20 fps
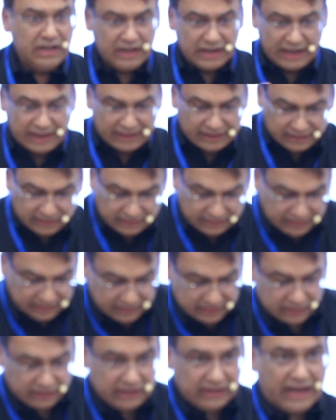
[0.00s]

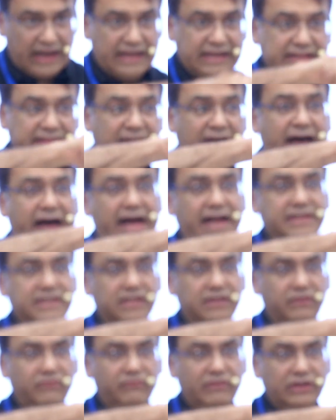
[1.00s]
like
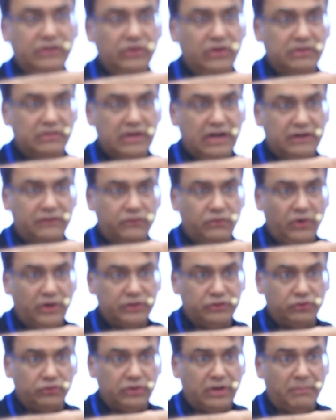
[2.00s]
that when it's
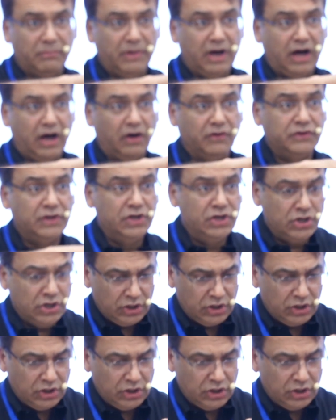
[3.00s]
going through the mouth.